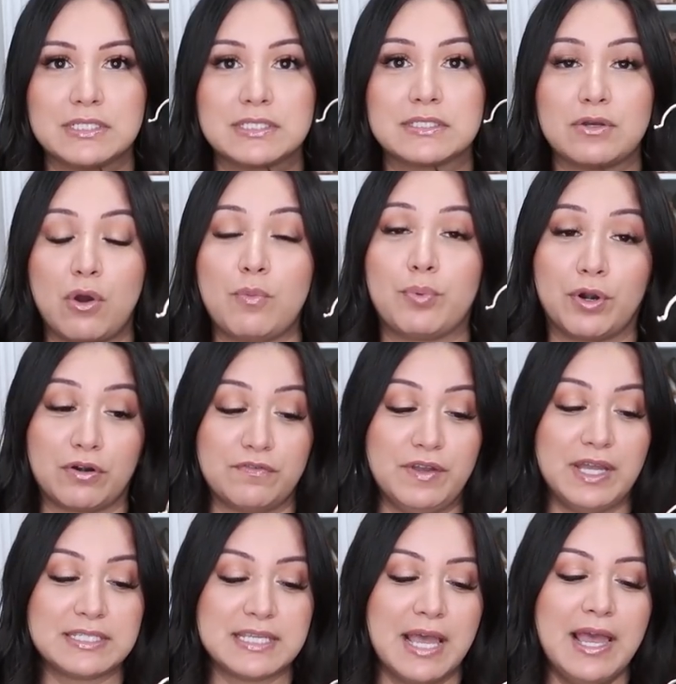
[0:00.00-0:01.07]
is so
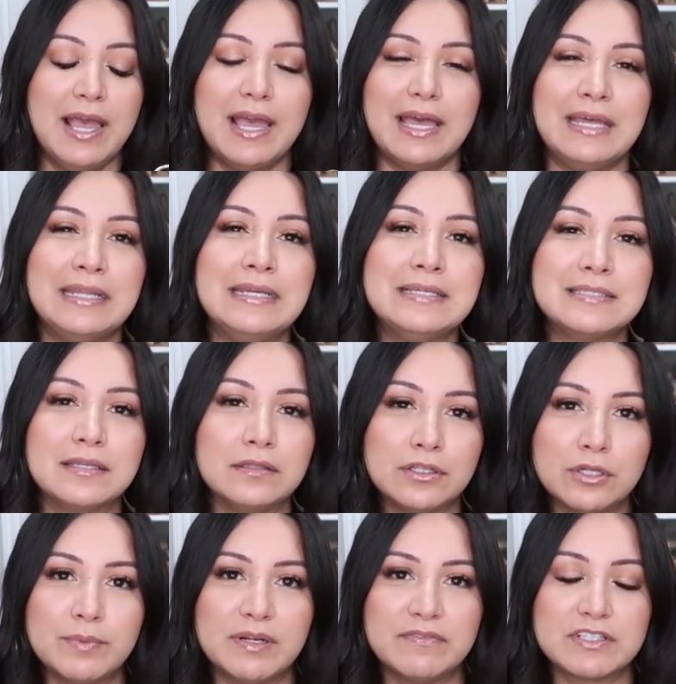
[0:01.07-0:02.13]
perfect. It is a
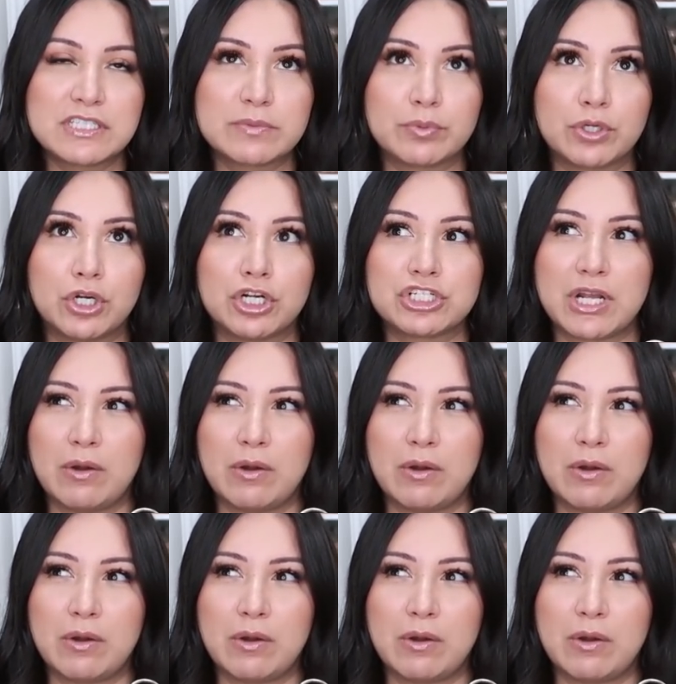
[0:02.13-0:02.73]
little bit of a splurge.